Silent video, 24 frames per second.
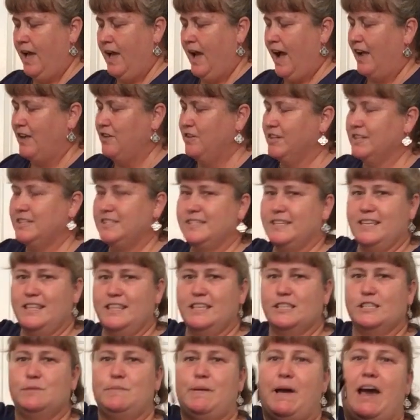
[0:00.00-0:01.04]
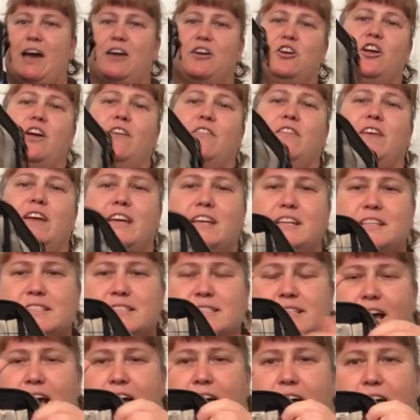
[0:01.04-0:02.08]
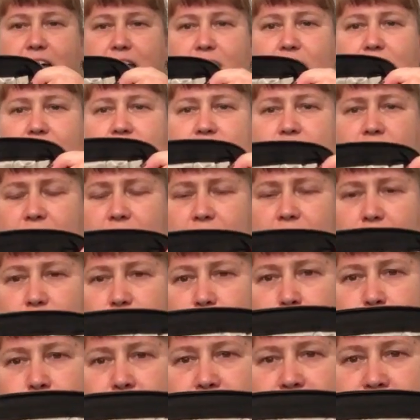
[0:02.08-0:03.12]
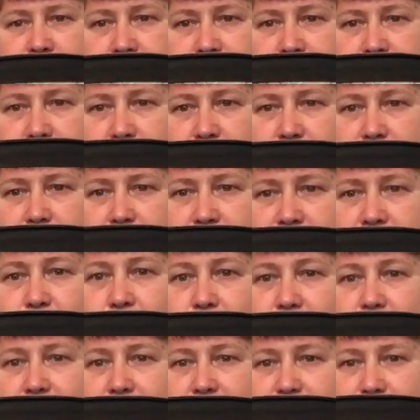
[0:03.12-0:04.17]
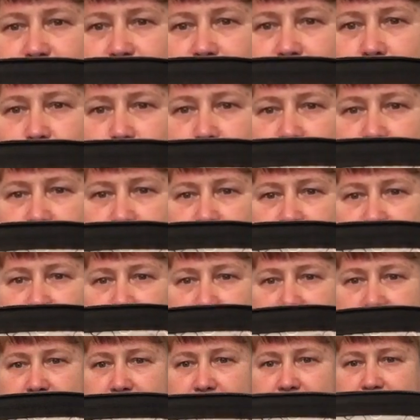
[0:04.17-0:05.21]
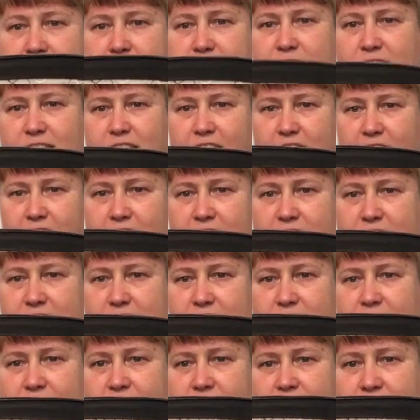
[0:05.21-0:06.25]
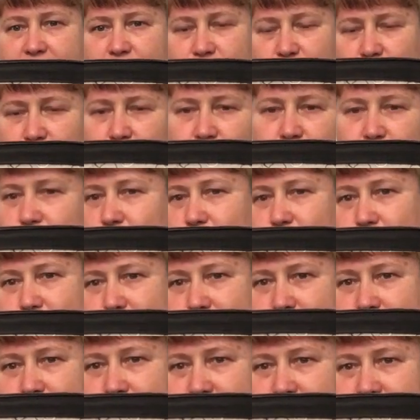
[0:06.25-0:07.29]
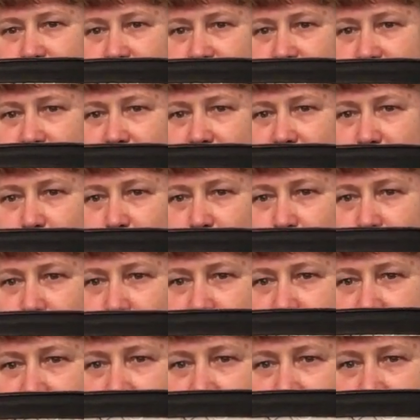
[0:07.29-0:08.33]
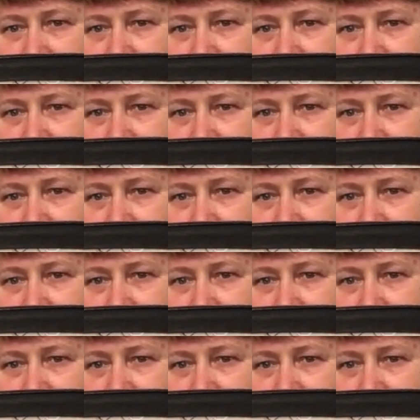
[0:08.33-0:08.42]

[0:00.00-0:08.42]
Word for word: and you can see this pattern on the inside. Um, it's to me it's very Mickey head-esque. Like it's circles, and I'm sure it's not